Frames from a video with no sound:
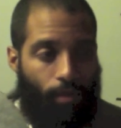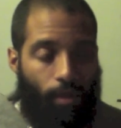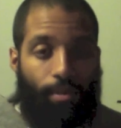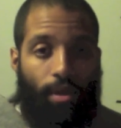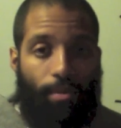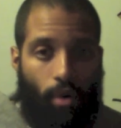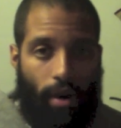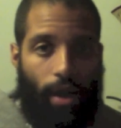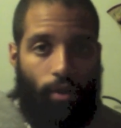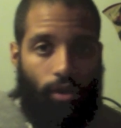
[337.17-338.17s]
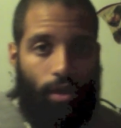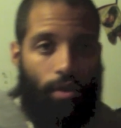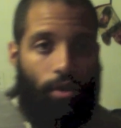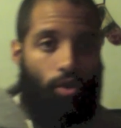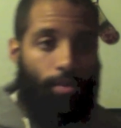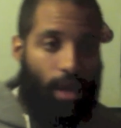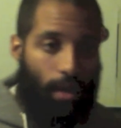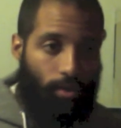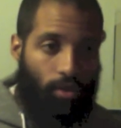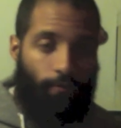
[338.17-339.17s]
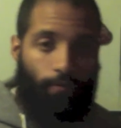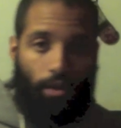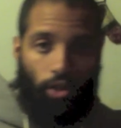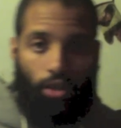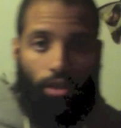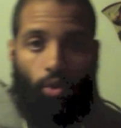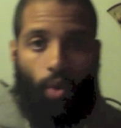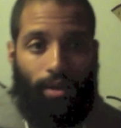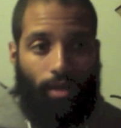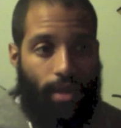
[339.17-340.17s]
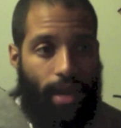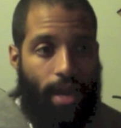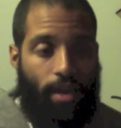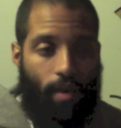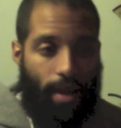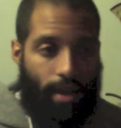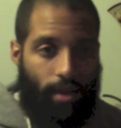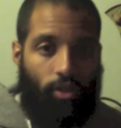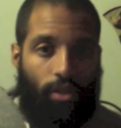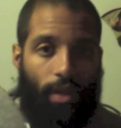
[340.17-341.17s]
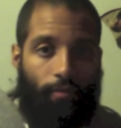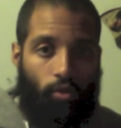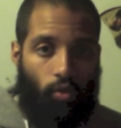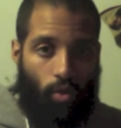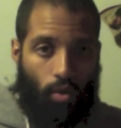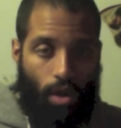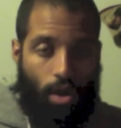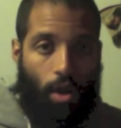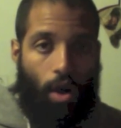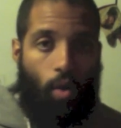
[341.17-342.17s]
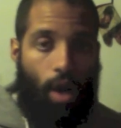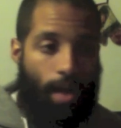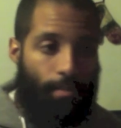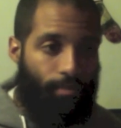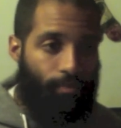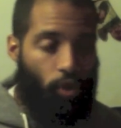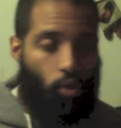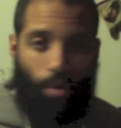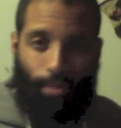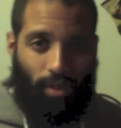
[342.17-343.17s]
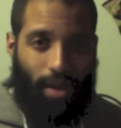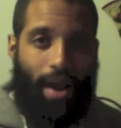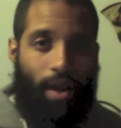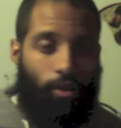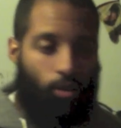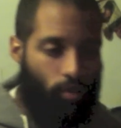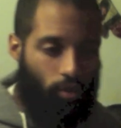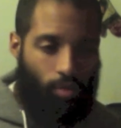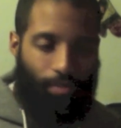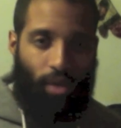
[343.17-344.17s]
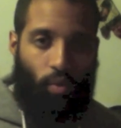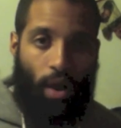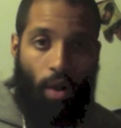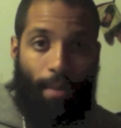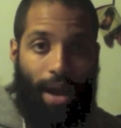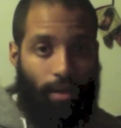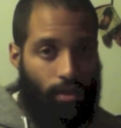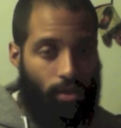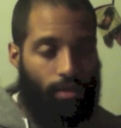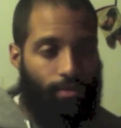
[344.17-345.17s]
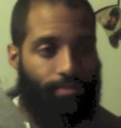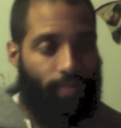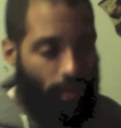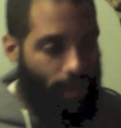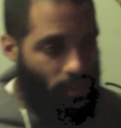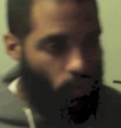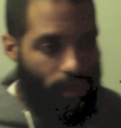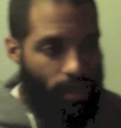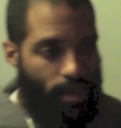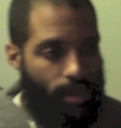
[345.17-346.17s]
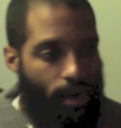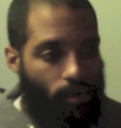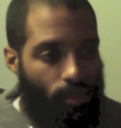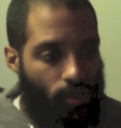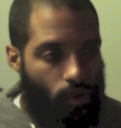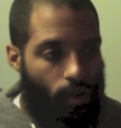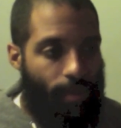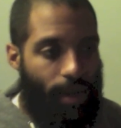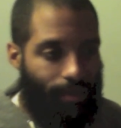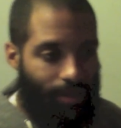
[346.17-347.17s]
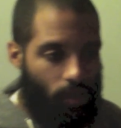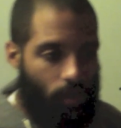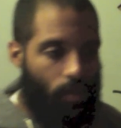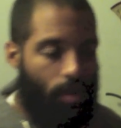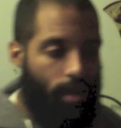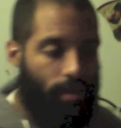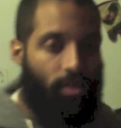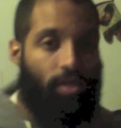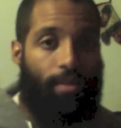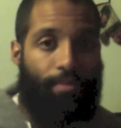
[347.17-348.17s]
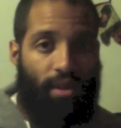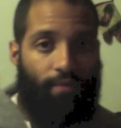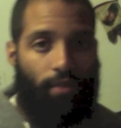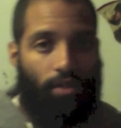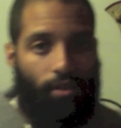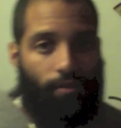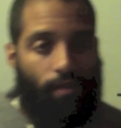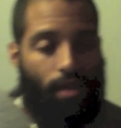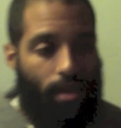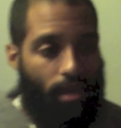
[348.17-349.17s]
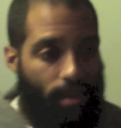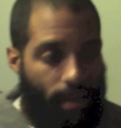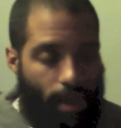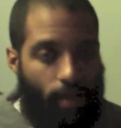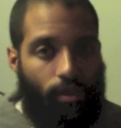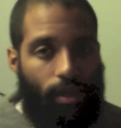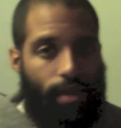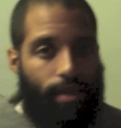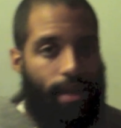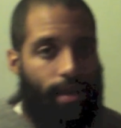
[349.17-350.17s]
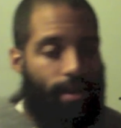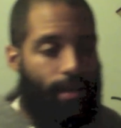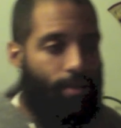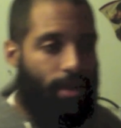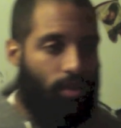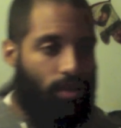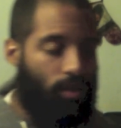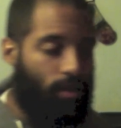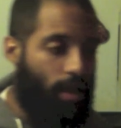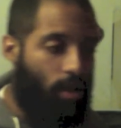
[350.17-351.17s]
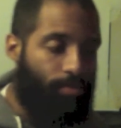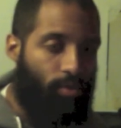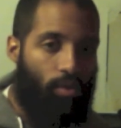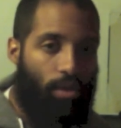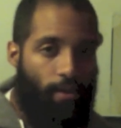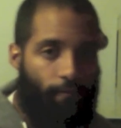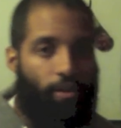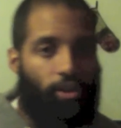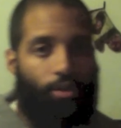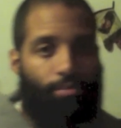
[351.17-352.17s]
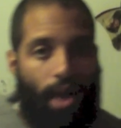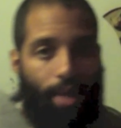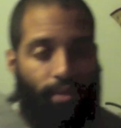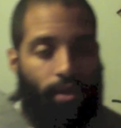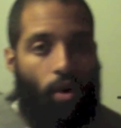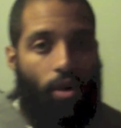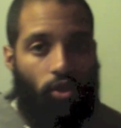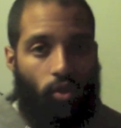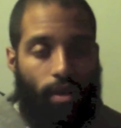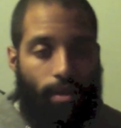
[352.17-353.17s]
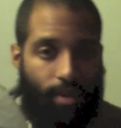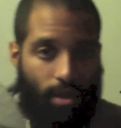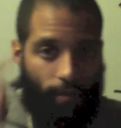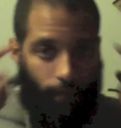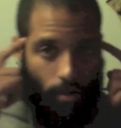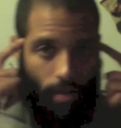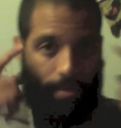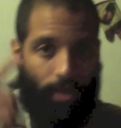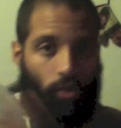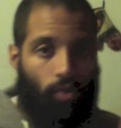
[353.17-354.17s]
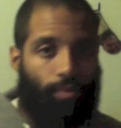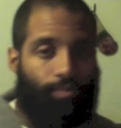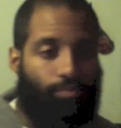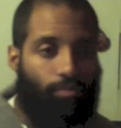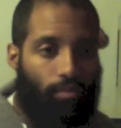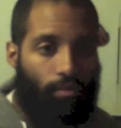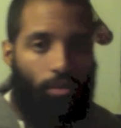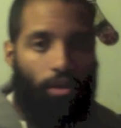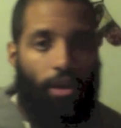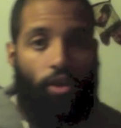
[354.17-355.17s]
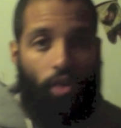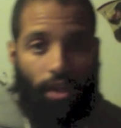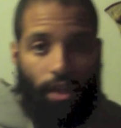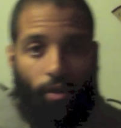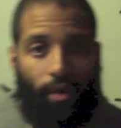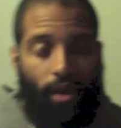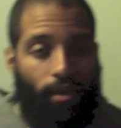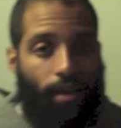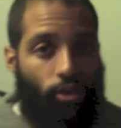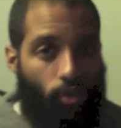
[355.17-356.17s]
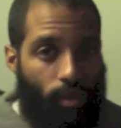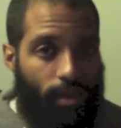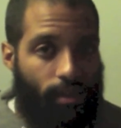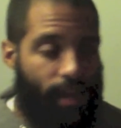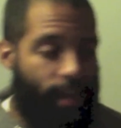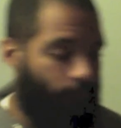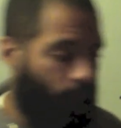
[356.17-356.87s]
be more healthier, you'll be able to function throughout the day, your energy levels will go up, you won't be tired, you, you'll be well balanced. That's what eating healthy is all about. This is this is the benefits of eating healthy on a day-to-day -day basis. It'll help you function properly. Also, it'll be good for your mental and your clarity that you need in life.